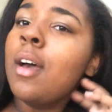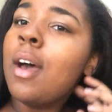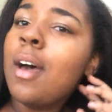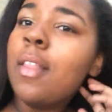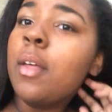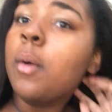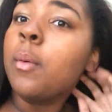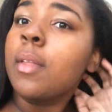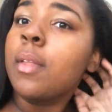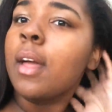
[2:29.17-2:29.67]

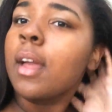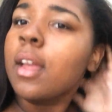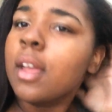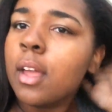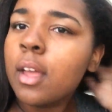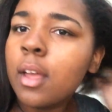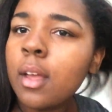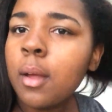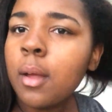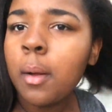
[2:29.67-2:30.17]
and then we like
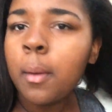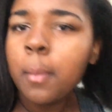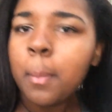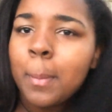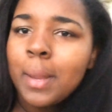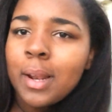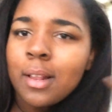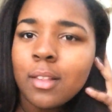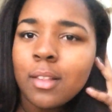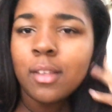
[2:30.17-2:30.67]

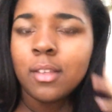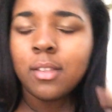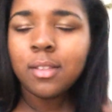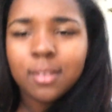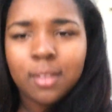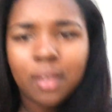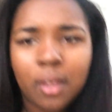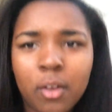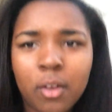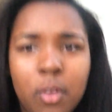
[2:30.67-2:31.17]
made a
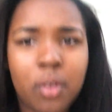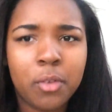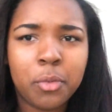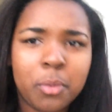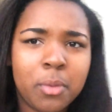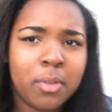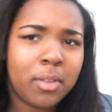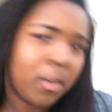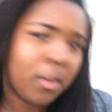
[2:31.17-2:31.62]
list of Christmas